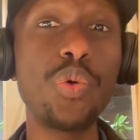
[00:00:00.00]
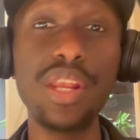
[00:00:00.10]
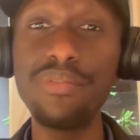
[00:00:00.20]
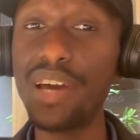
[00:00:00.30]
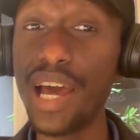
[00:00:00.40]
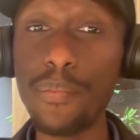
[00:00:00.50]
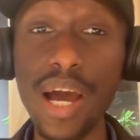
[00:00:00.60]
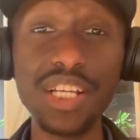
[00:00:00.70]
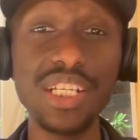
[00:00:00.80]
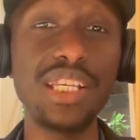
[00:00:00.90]
whenever I'm
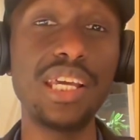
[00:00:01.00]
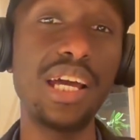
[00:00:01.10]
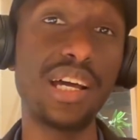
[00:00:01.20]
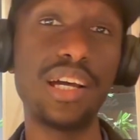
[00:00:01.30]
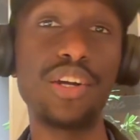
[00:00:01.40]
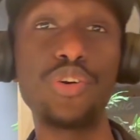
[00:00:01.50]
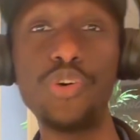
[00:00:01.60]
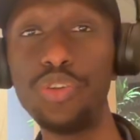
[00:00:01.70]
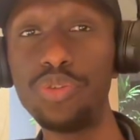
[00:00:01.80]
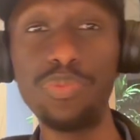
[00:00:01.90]
actually
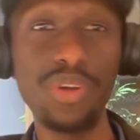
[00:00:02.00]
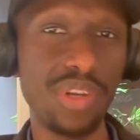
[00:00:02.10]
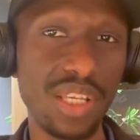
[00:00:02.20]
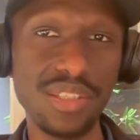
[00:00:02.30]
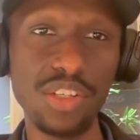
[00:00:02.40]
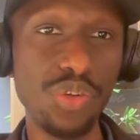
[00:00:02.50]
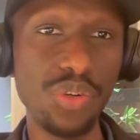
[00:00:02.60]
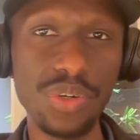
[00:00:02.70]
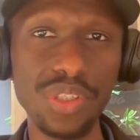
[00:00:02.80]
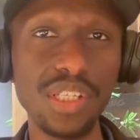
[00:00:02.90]
going to be releasing new
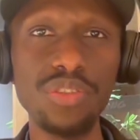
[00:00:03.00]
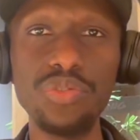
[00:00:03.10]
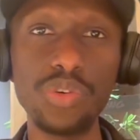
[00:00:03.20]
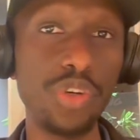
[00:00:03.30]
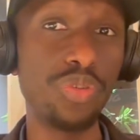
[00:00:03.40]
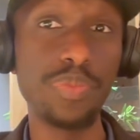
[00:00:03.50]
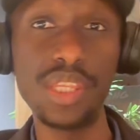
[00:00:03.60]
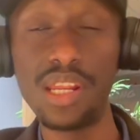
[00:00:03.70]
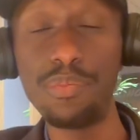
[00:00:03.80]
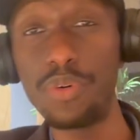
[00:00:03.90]
content, you're going to be
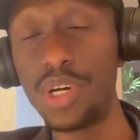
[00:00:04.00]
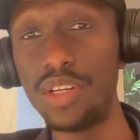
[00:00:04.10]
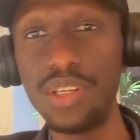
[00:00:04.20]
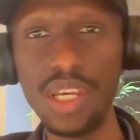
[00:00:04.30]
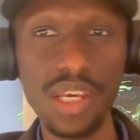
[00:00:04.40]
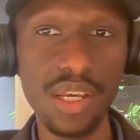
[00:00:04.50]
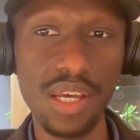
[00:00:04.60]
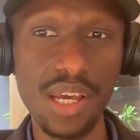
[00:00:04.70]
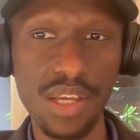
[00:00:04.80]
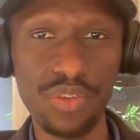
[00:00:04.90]
the number one
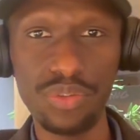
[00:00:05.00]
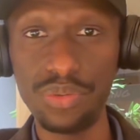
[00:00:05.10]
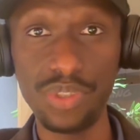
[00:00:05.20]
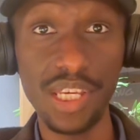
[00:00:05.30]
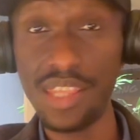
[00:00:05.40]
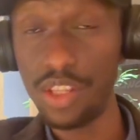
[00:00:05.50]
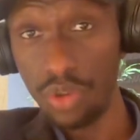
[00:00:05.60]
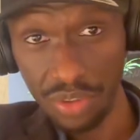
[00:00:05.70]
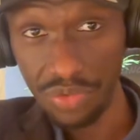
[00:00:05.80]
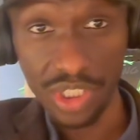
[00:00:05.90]
to get that
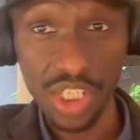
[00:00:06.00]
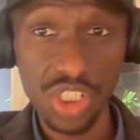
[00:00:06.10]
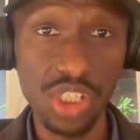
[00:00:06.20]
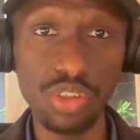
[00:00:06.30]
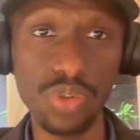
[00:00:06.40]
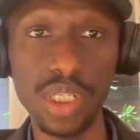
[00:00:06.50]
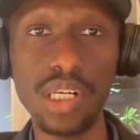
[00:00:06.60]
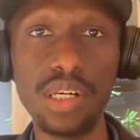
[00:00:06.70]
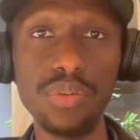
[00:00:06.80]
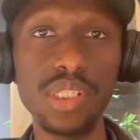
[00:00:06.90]
notification into your
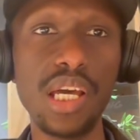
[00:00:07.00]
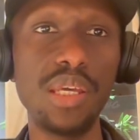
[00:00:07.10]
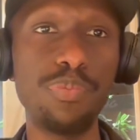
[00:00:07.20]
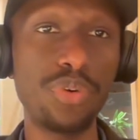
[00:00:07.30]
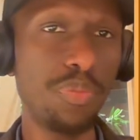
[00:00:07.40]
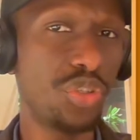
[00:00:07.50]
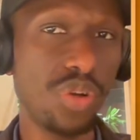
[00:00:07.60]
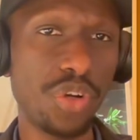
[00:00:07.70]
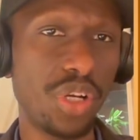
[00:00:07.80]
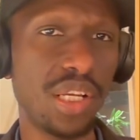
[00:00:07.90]
account. I promise you,
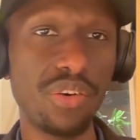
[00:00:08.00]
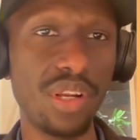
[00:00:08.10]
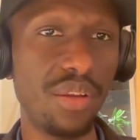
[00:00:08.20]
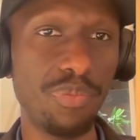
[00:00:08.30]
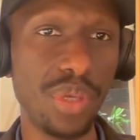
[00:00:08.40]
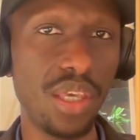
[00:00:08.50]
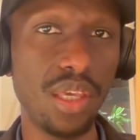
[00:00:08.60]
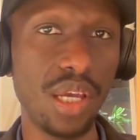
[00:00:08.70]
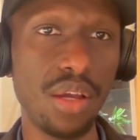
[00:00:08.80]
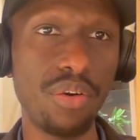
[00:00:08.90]
I'm going to
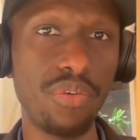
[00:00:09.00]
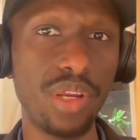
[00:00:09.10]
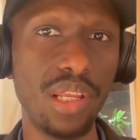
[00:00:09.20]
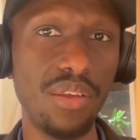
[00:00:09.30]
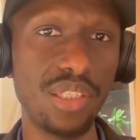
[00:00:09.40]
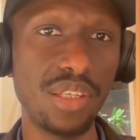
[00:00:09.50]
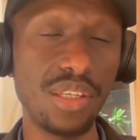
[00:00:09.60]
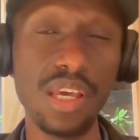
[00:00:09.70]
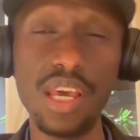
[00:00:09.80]
be releasing